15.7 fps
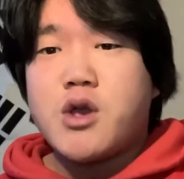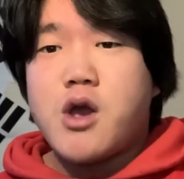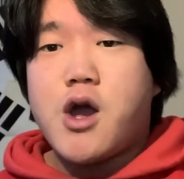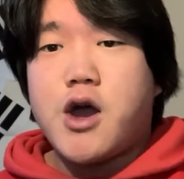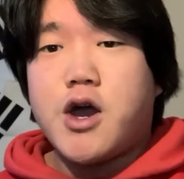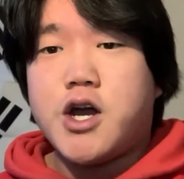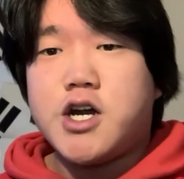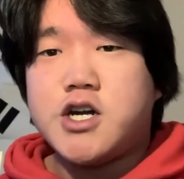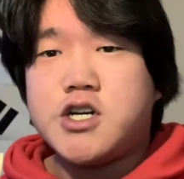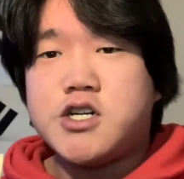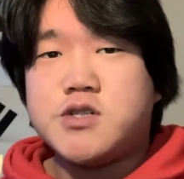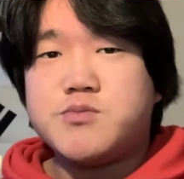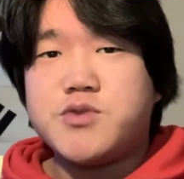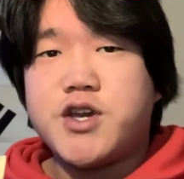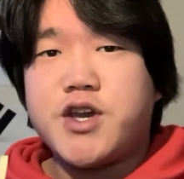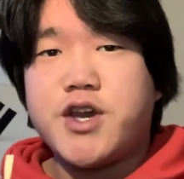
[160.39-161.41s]

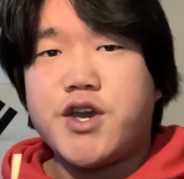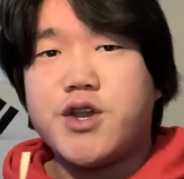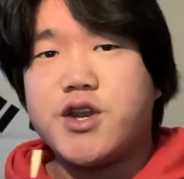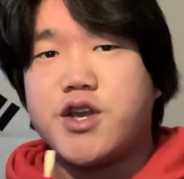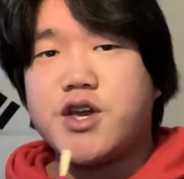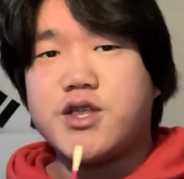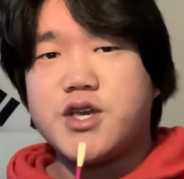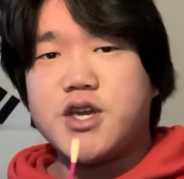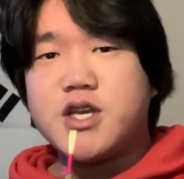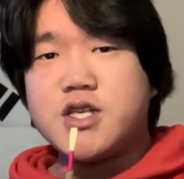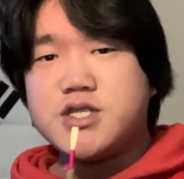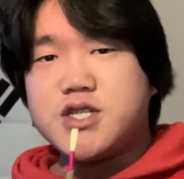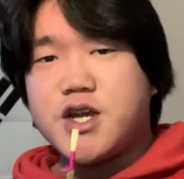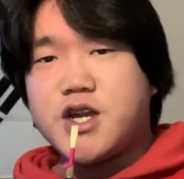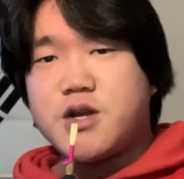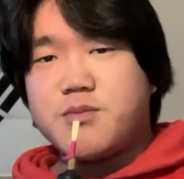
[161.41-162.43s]
And on the
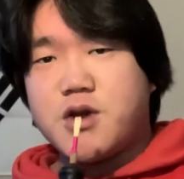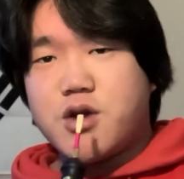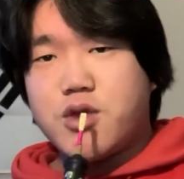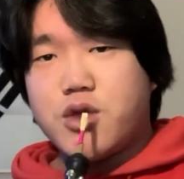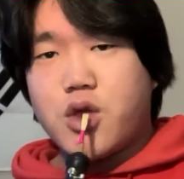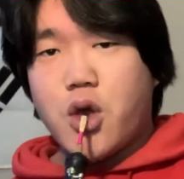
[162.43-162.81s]
inside of your mouth,